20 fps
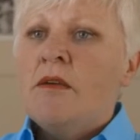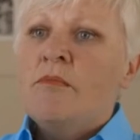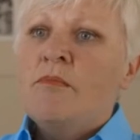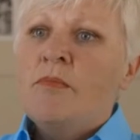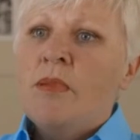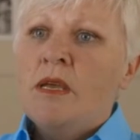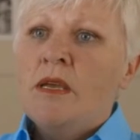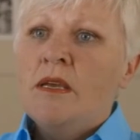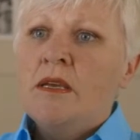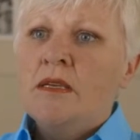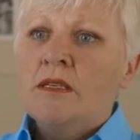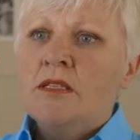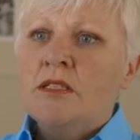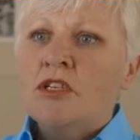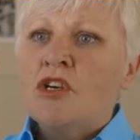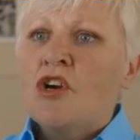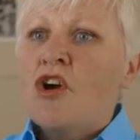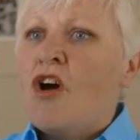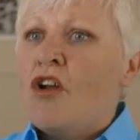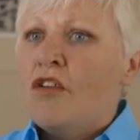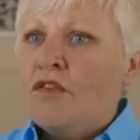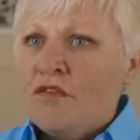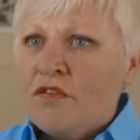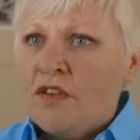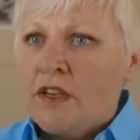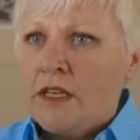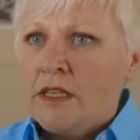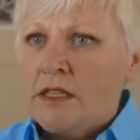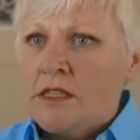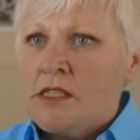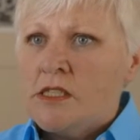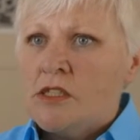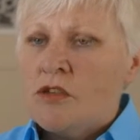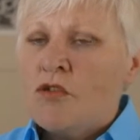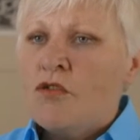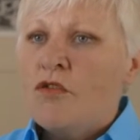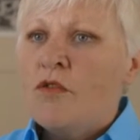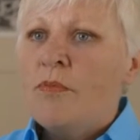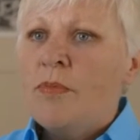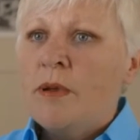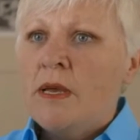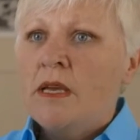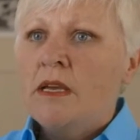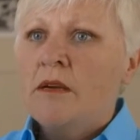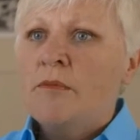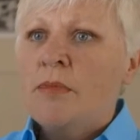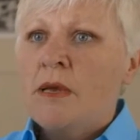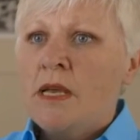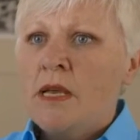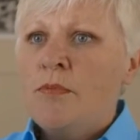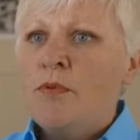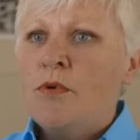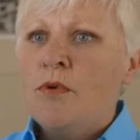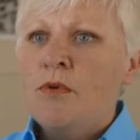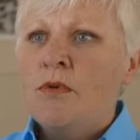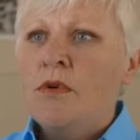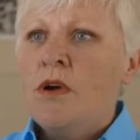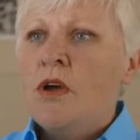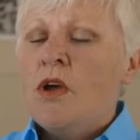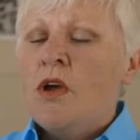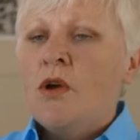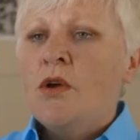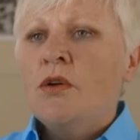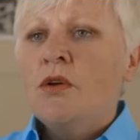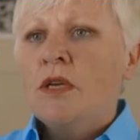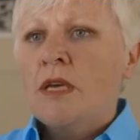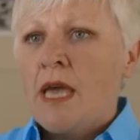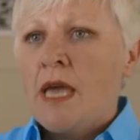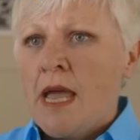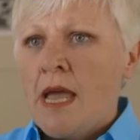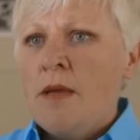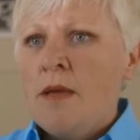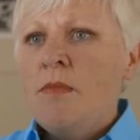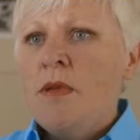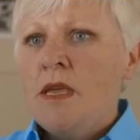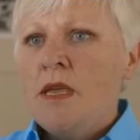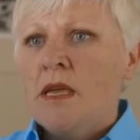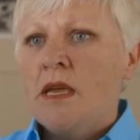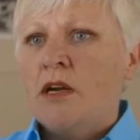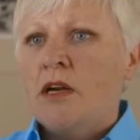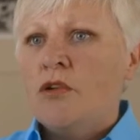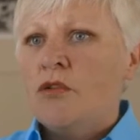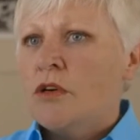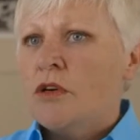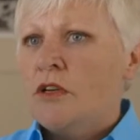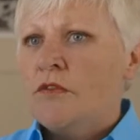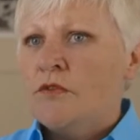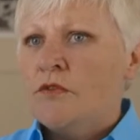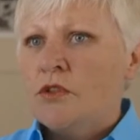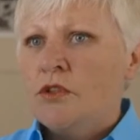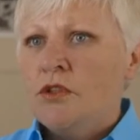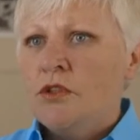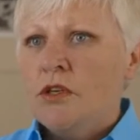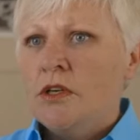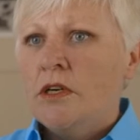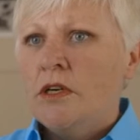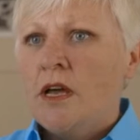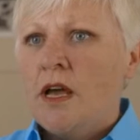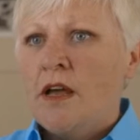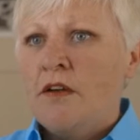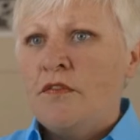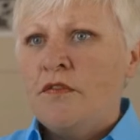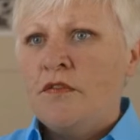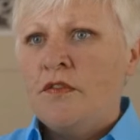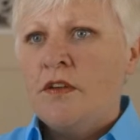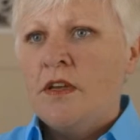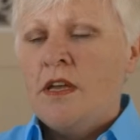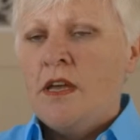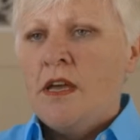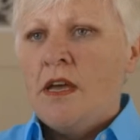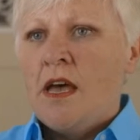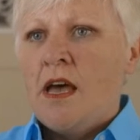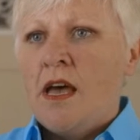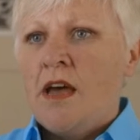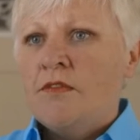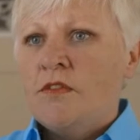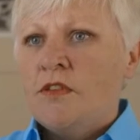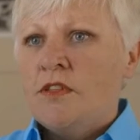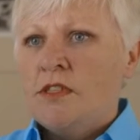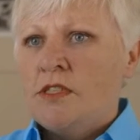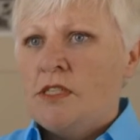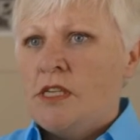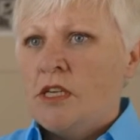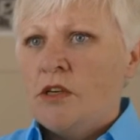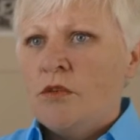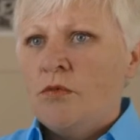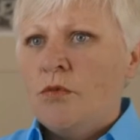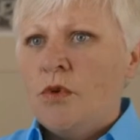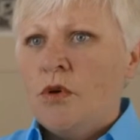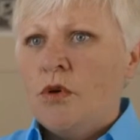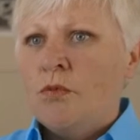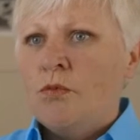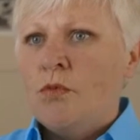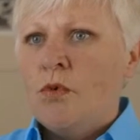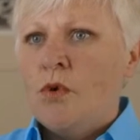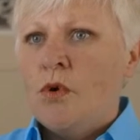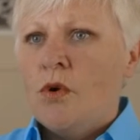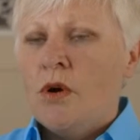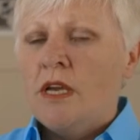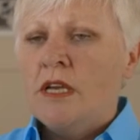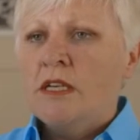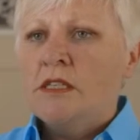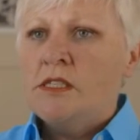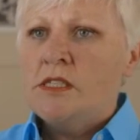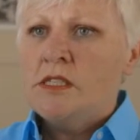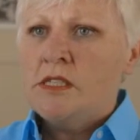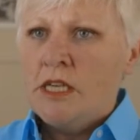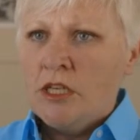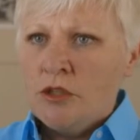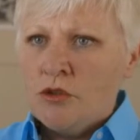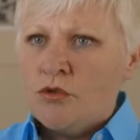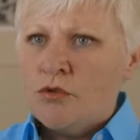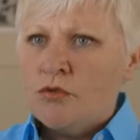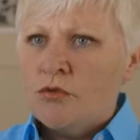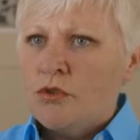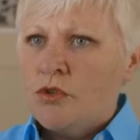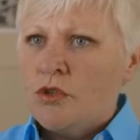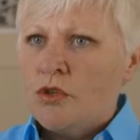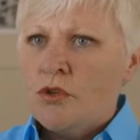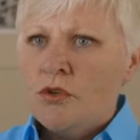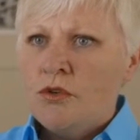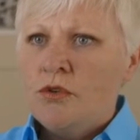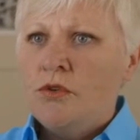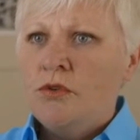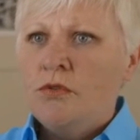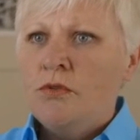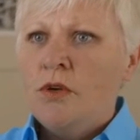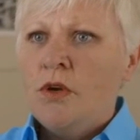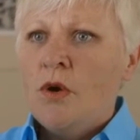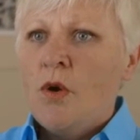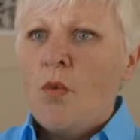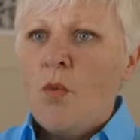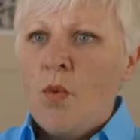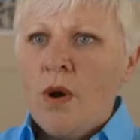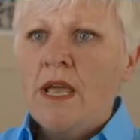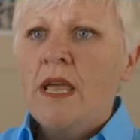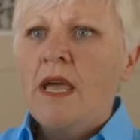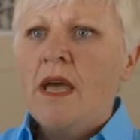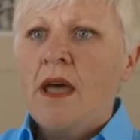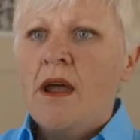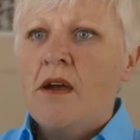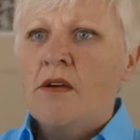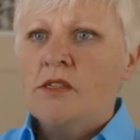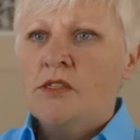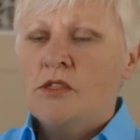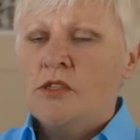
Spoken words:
be it convicts, or be it people who came here looking for a new life after the Second World War, it's central to who we are as